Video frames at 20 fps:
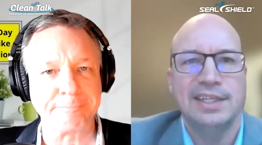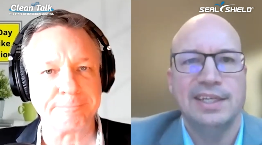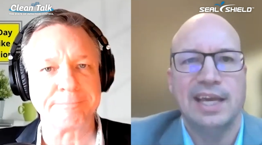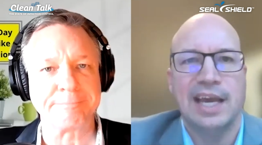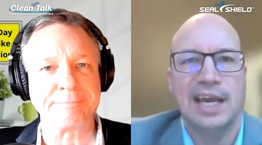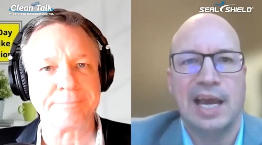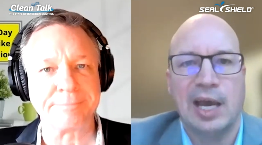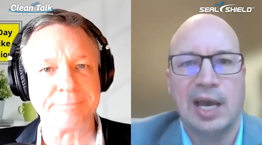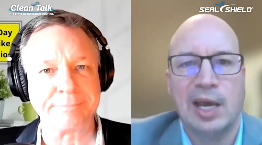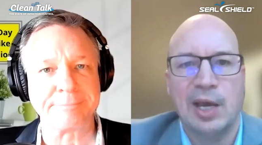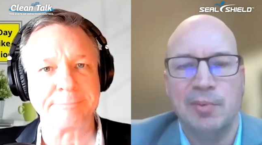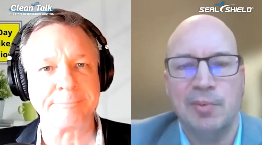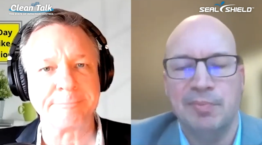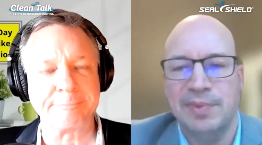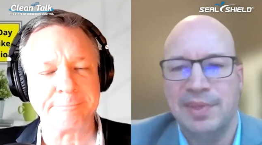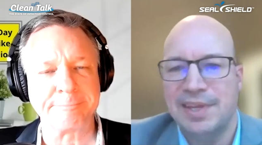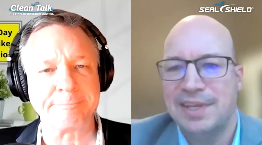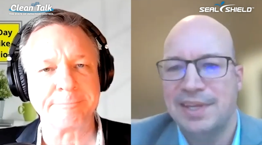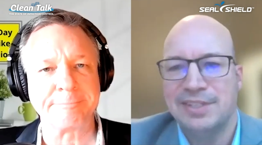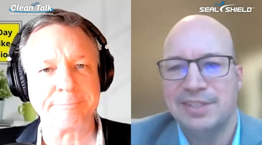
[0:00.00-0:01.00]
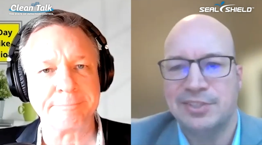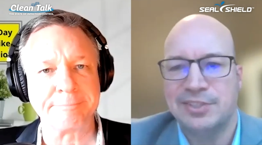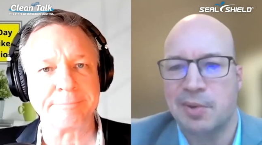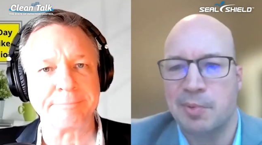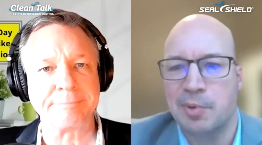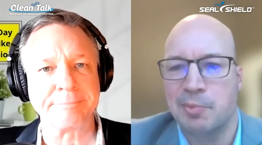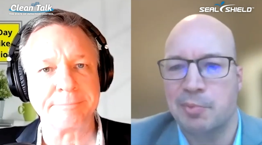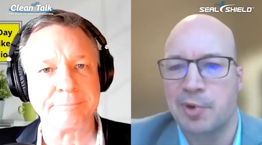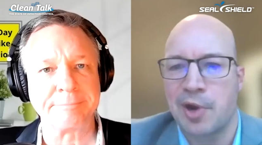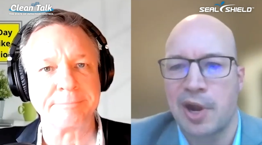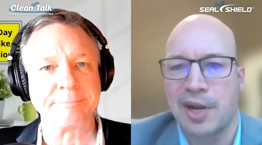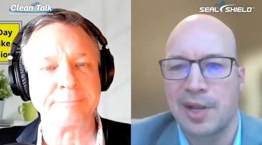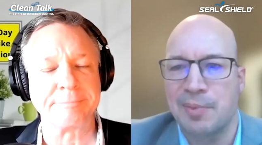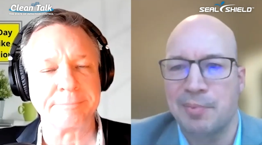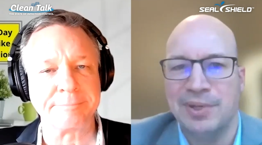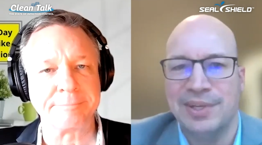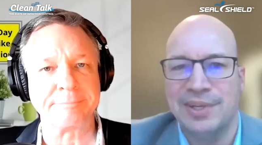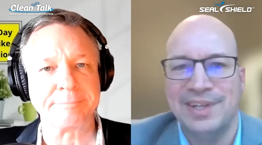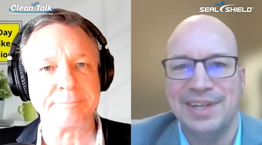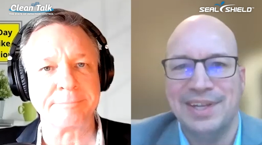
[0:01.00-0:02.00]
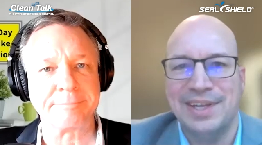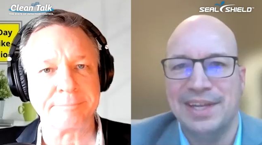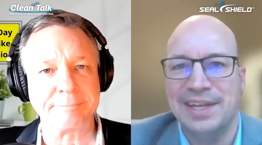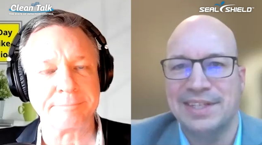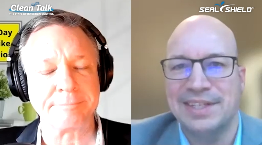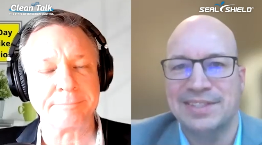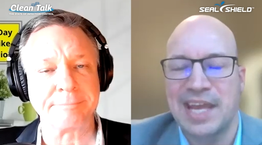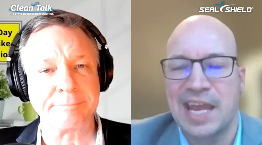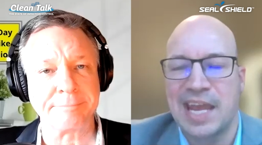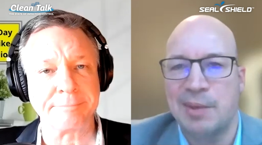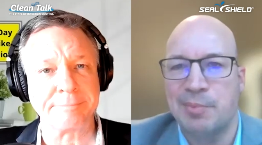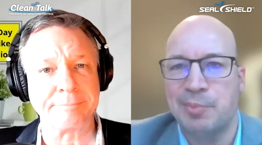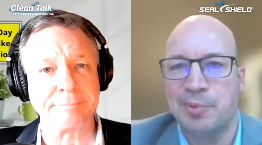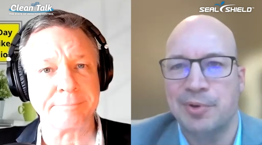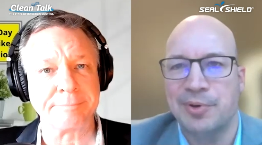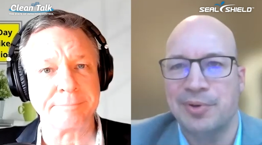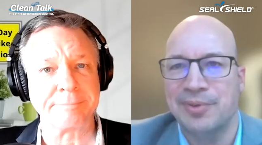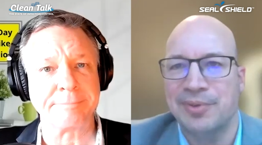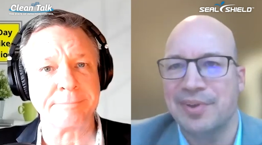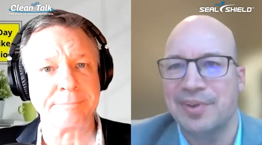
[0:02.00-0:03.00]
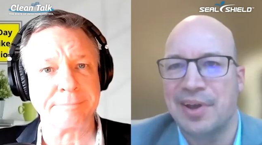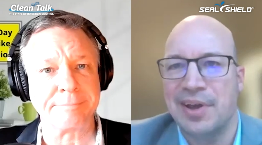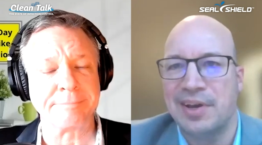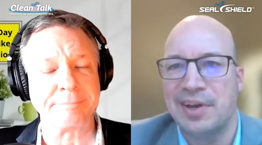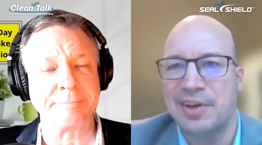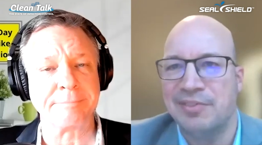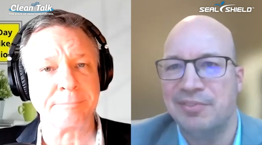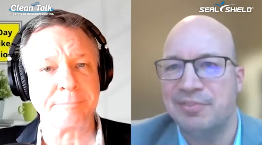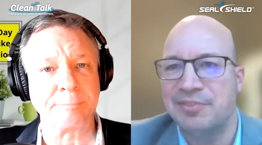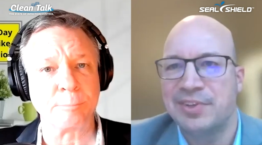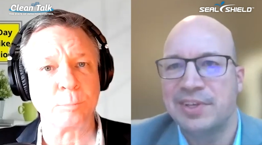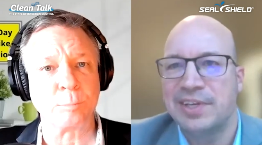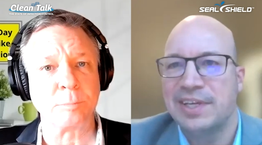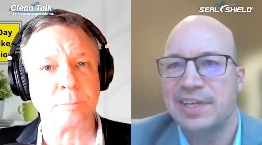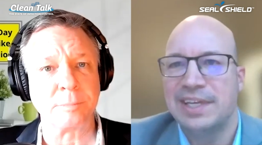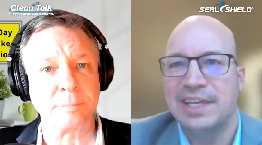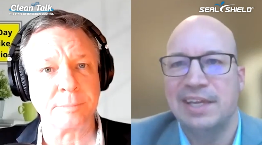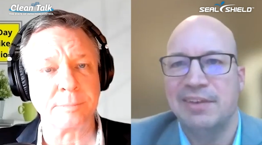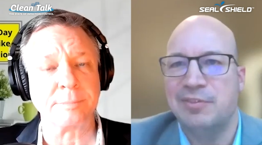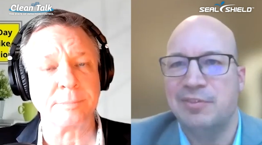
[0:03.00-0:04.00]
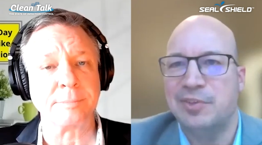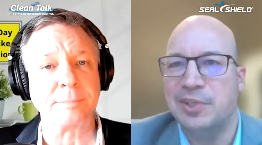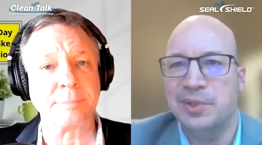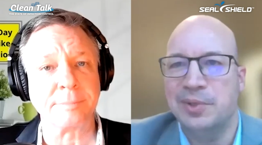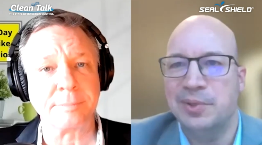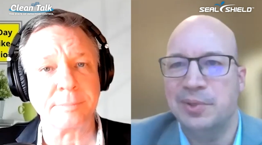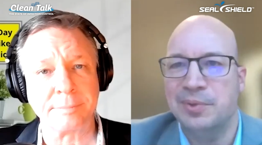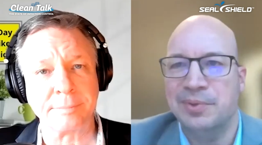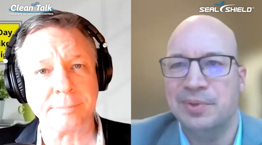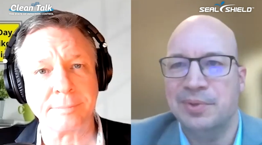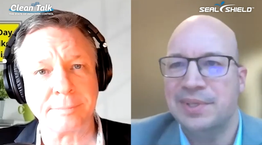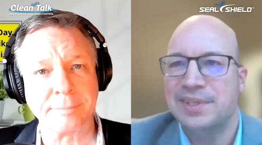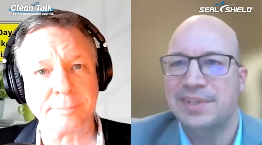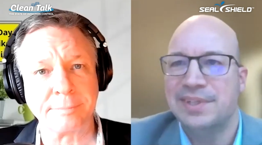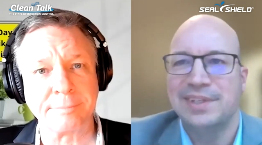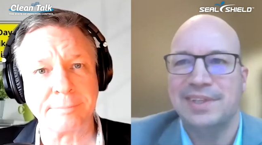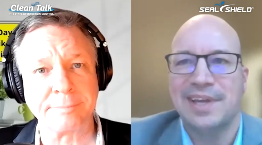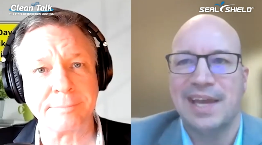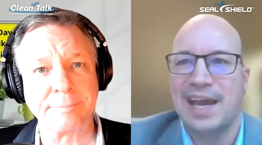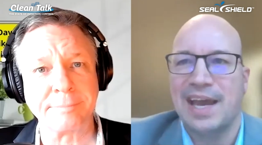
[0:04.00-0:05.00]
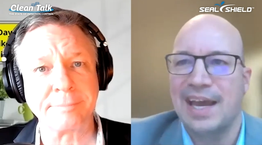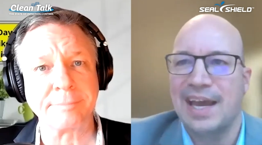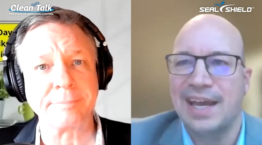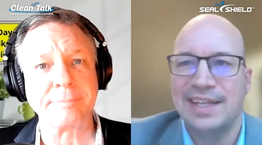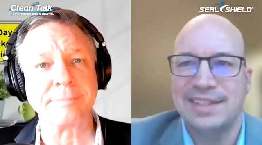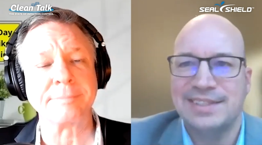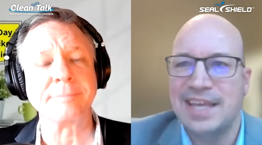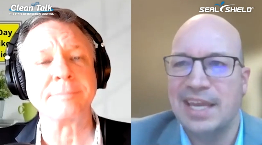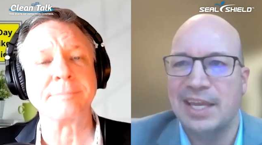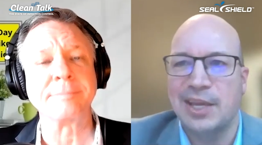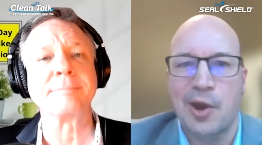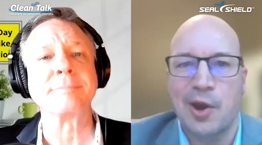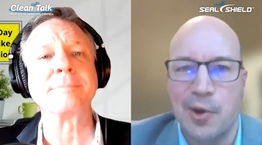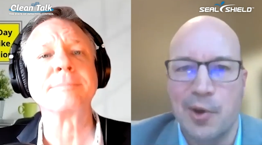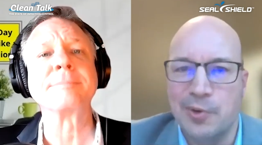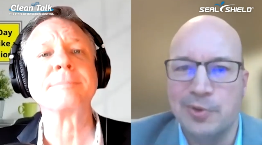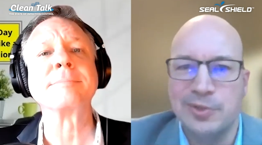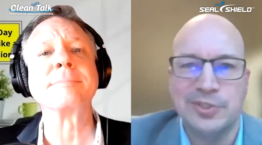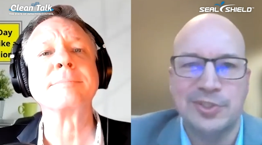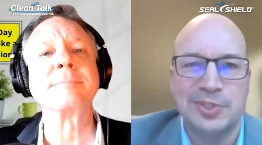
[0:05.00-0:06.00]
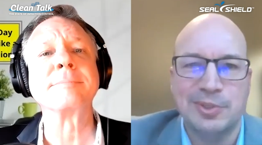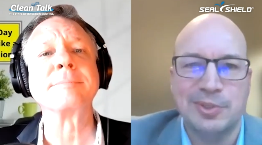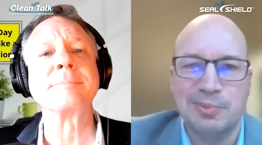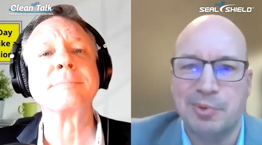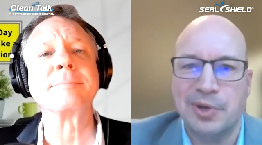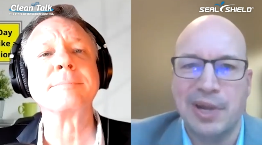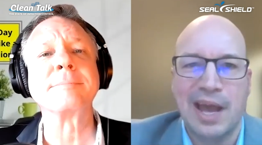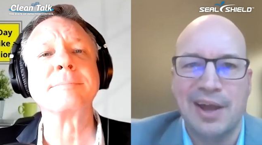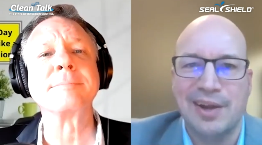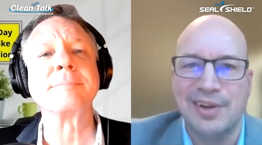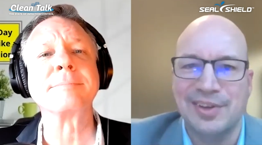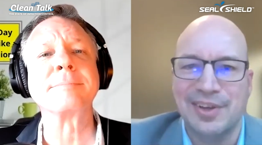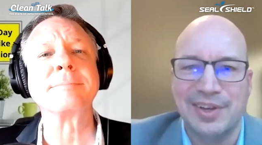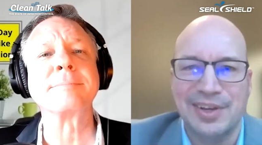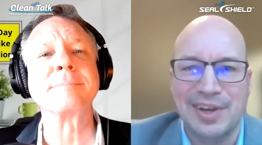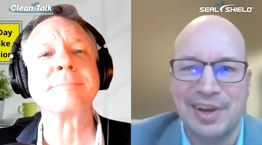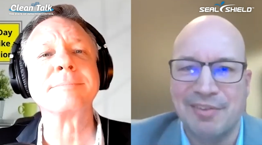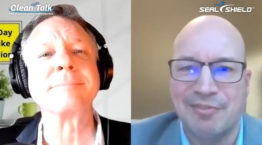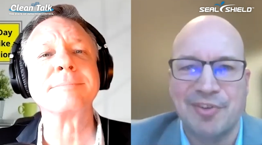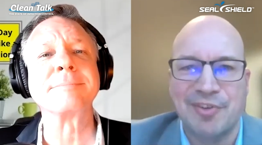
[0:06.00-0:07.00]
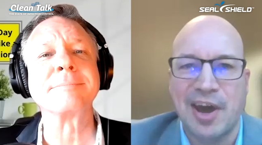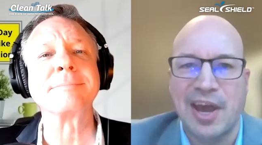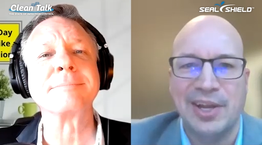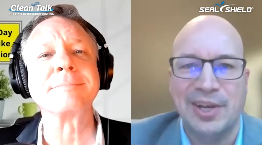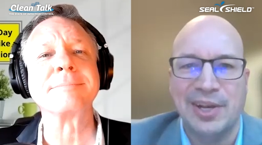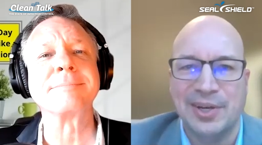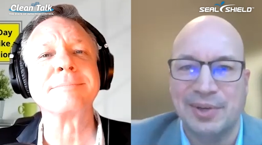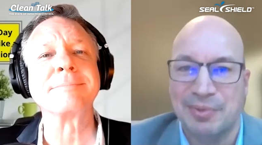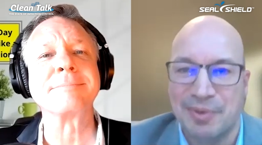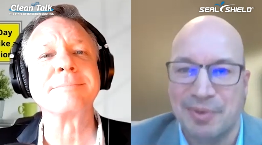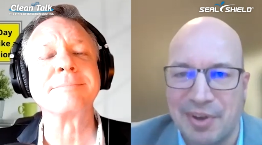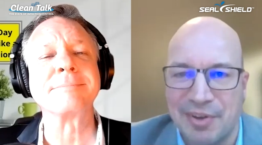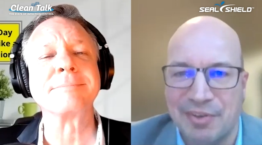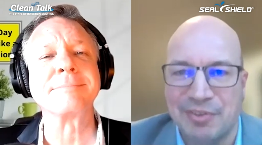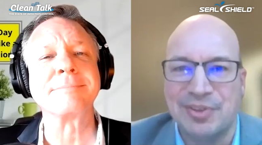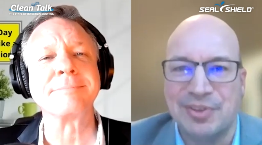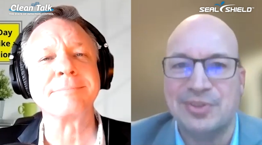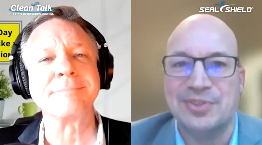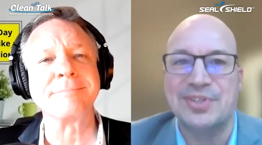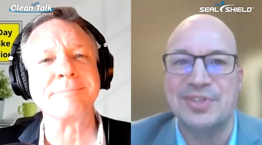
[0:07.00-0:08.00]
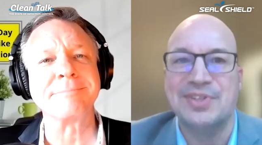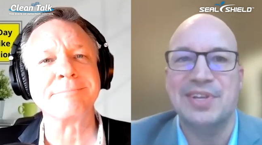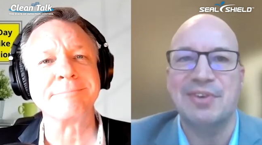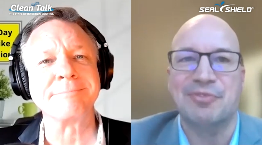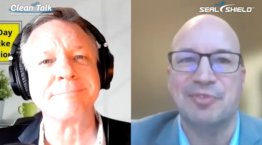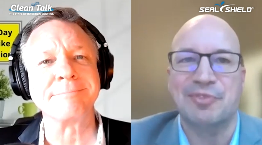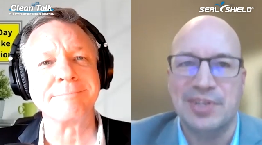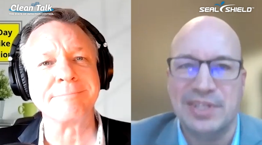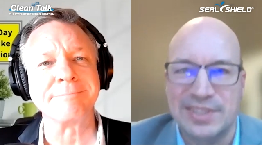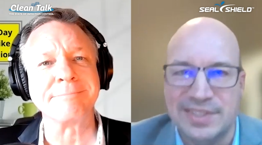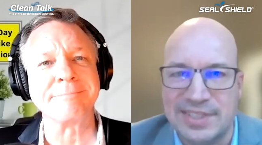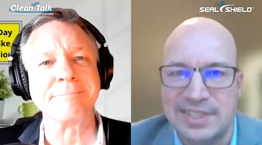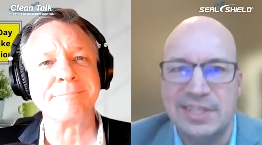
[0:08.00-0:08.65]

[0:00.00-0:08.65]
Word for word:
Speaker 1: um, someone brought up an example of if you uh, take a hose to put out a, a fire, well, there's a difference.